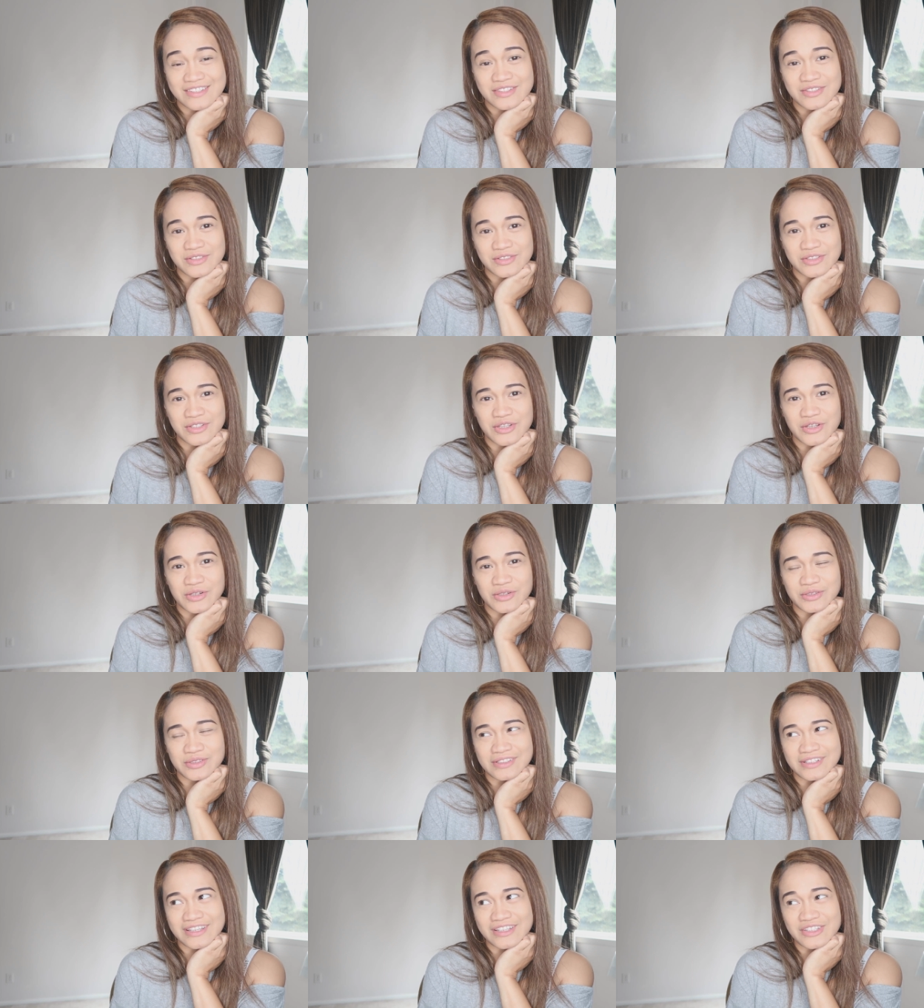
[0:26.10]

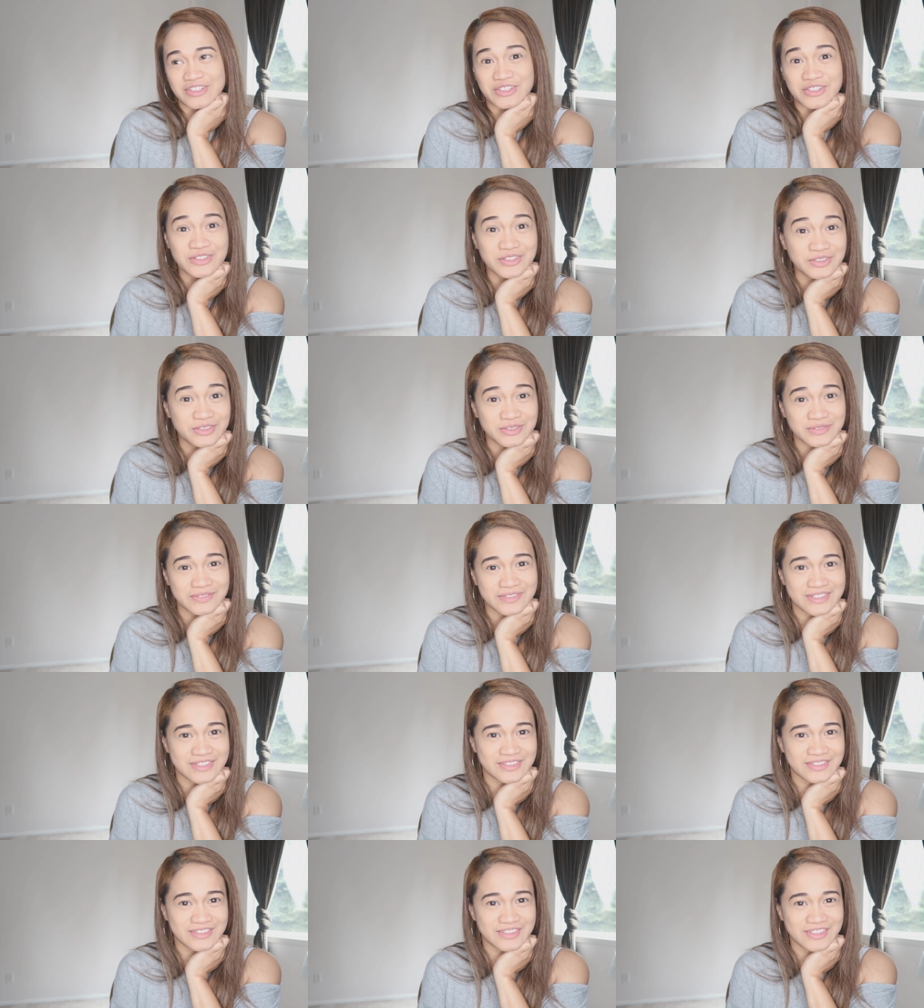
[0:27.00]
studio like youtube
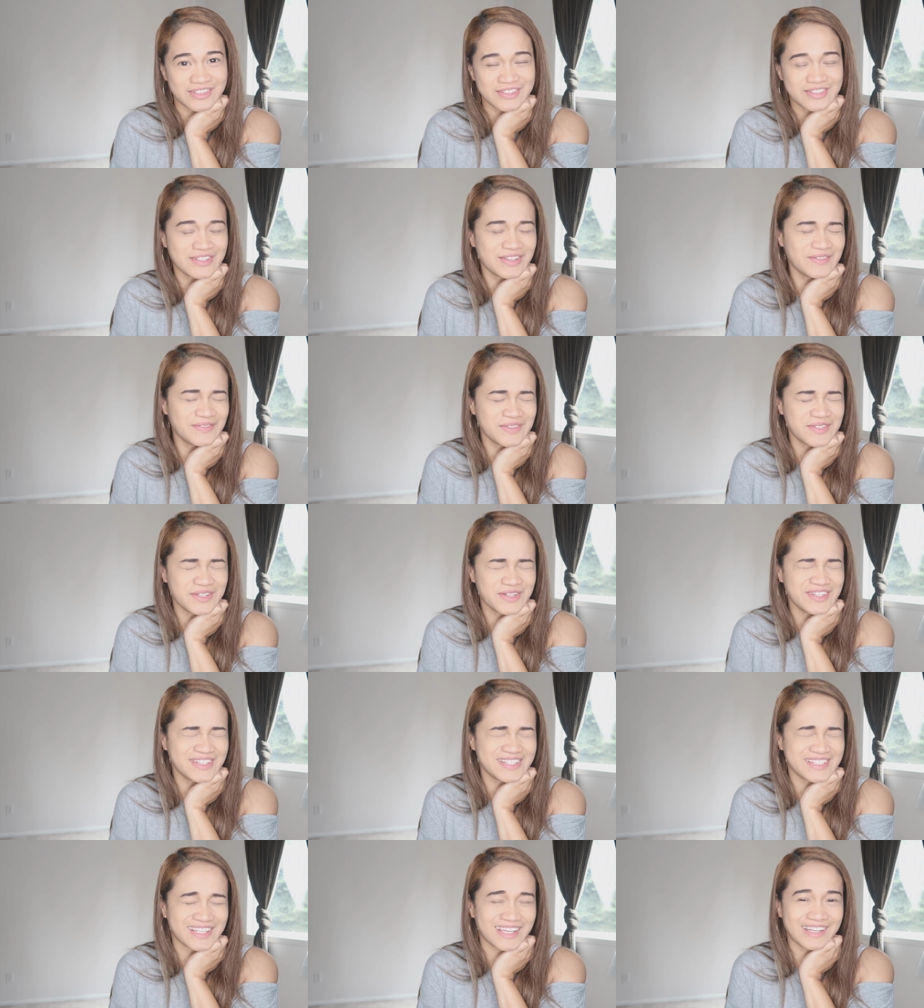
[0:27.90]
studio so i'm so
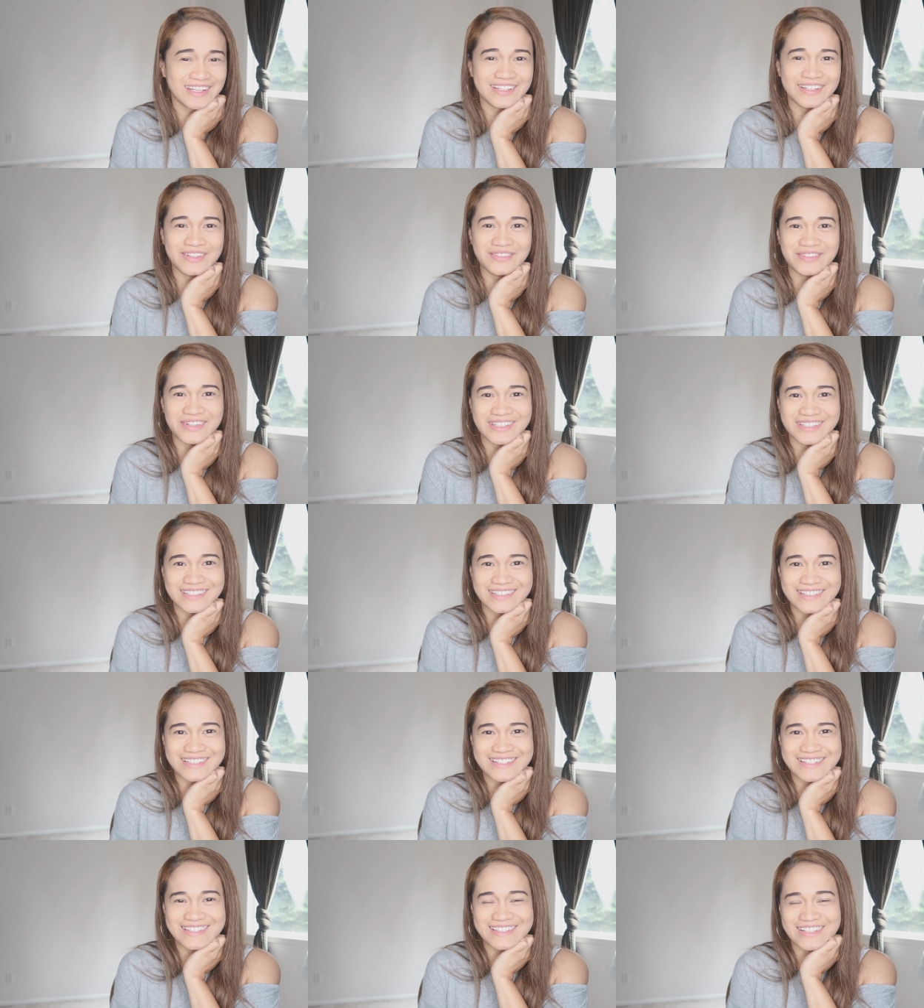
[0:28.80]
excited about
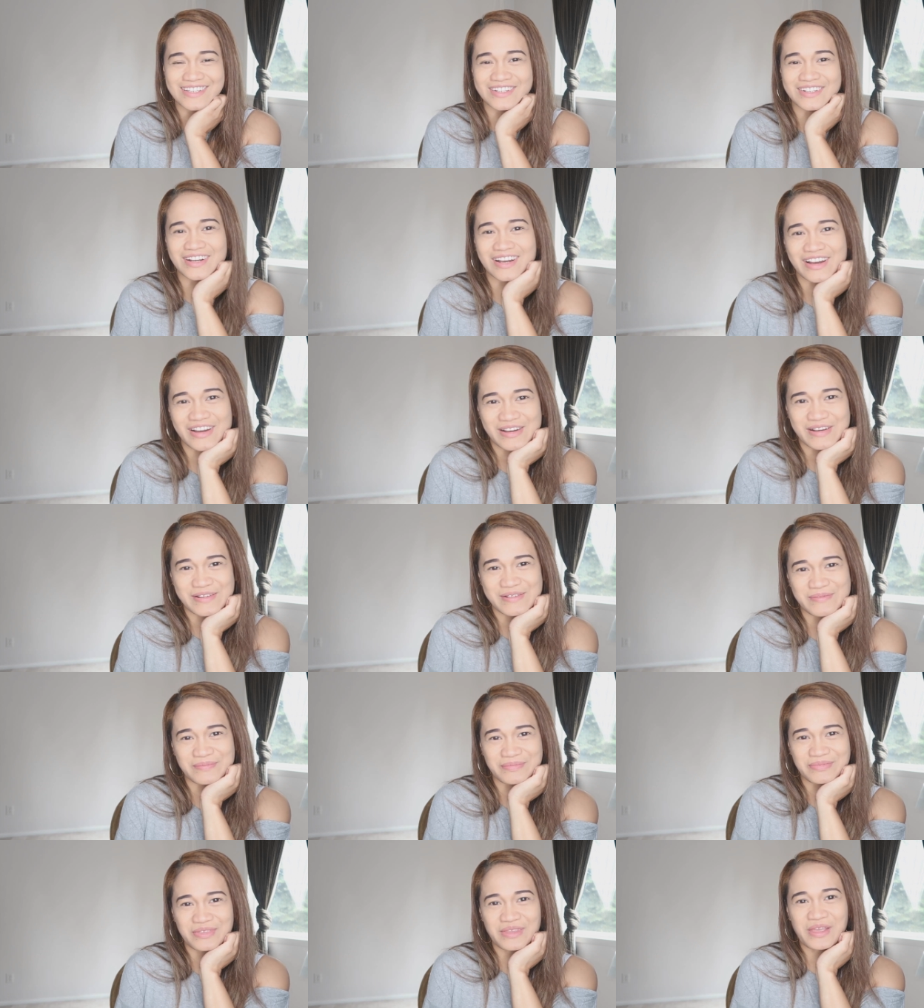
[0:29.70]
this so
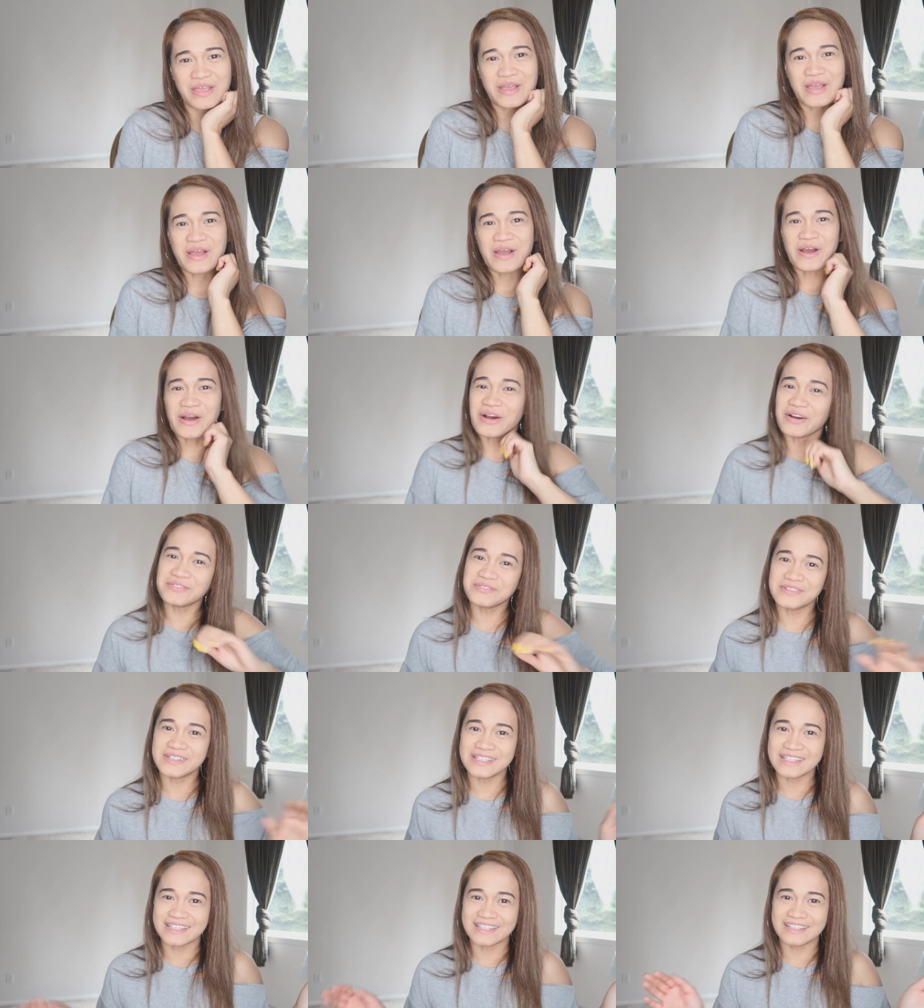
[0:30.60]
um
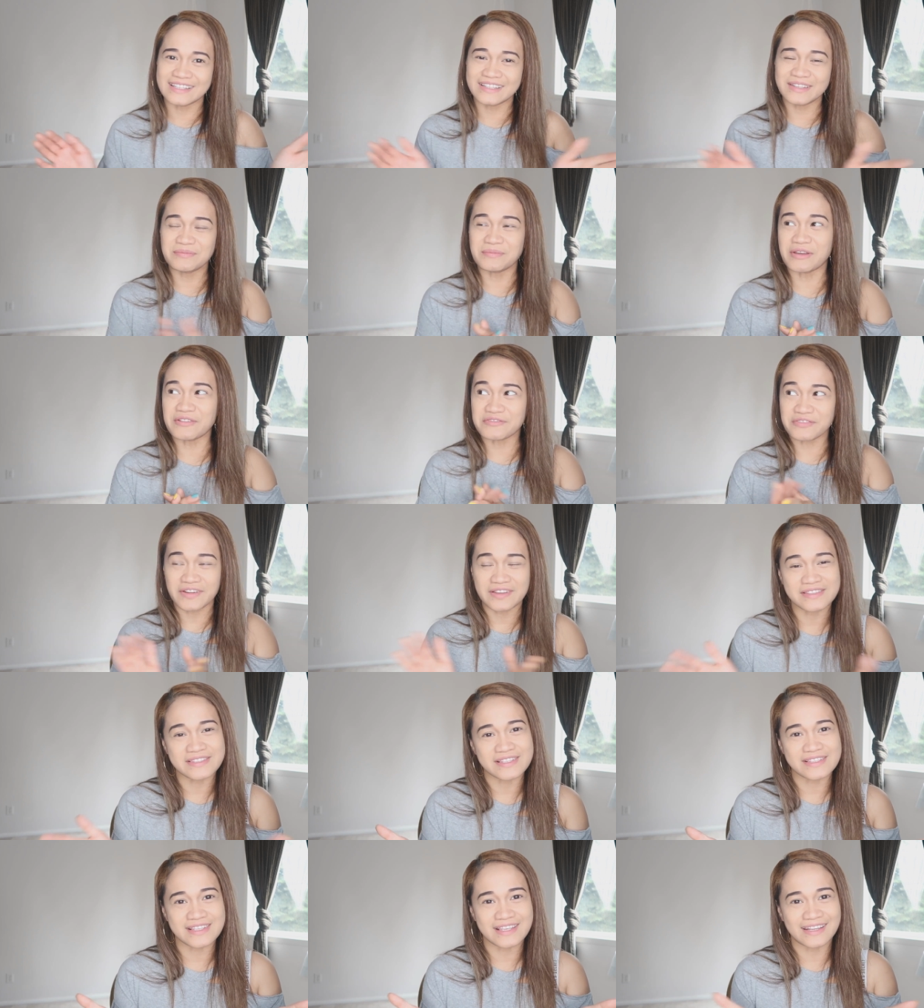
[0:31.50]
hopefully my
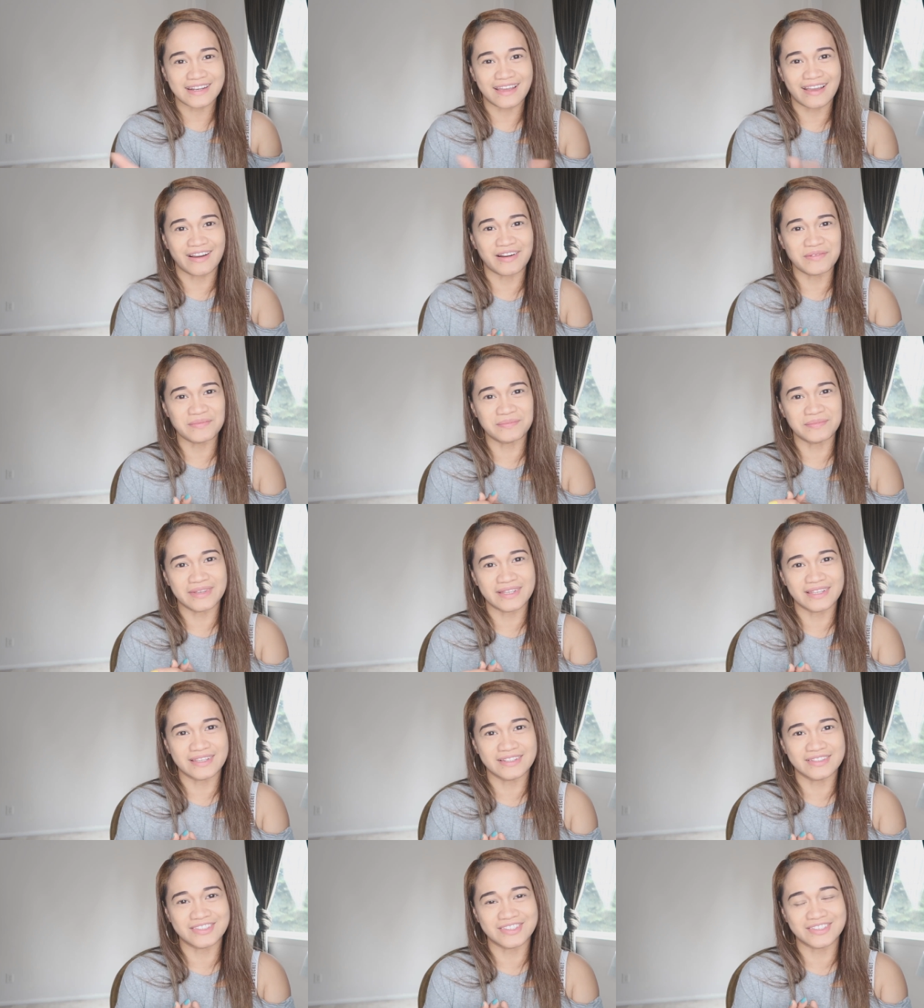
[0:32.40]
friends is gonna help
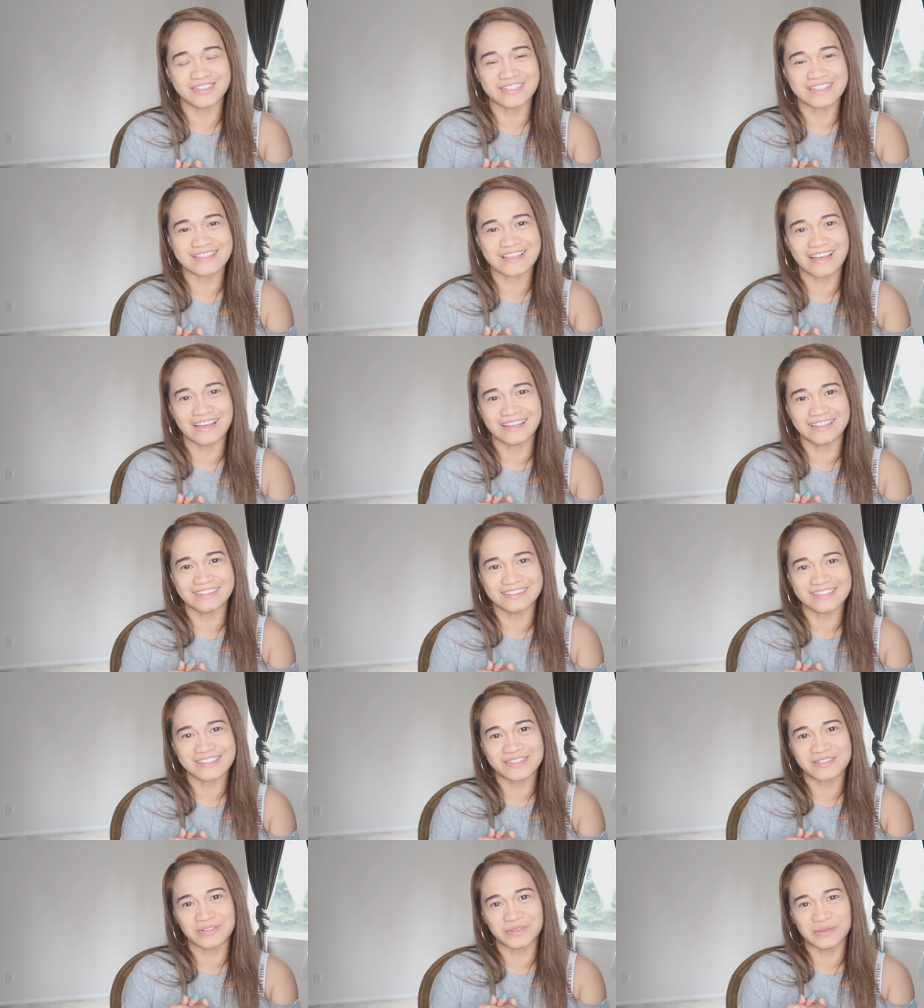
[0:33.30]
me to design
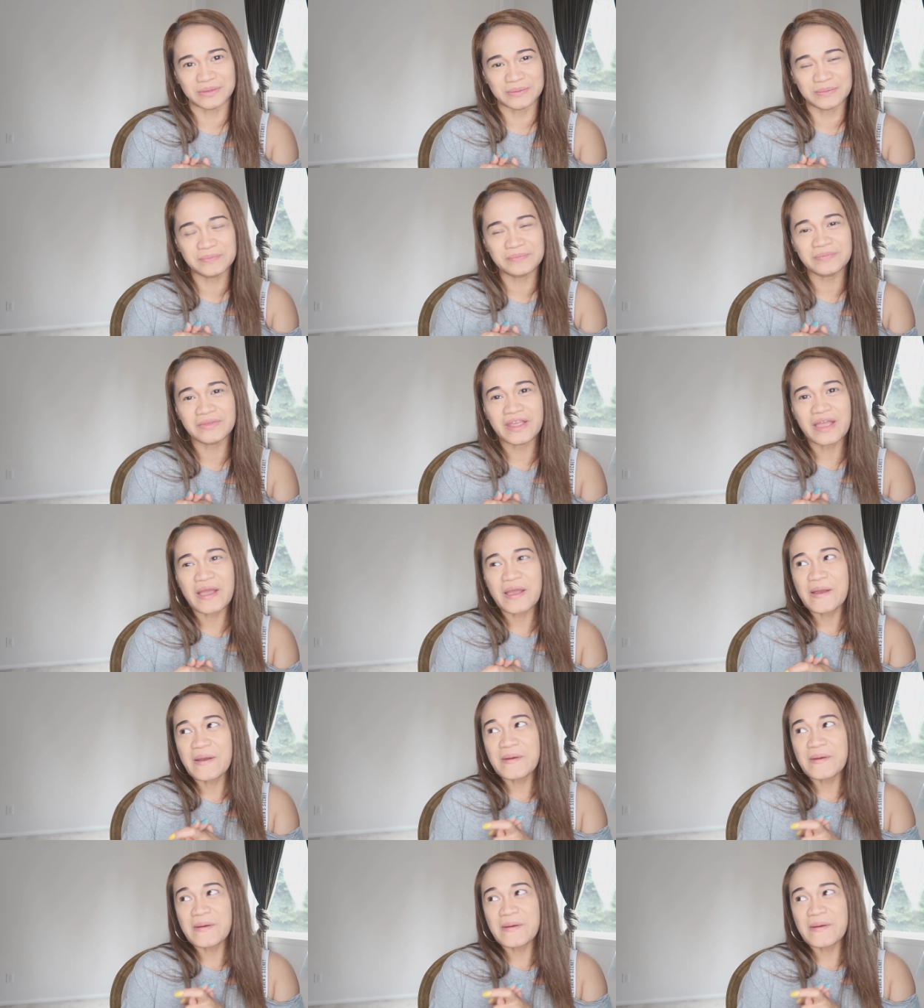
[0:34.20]
this room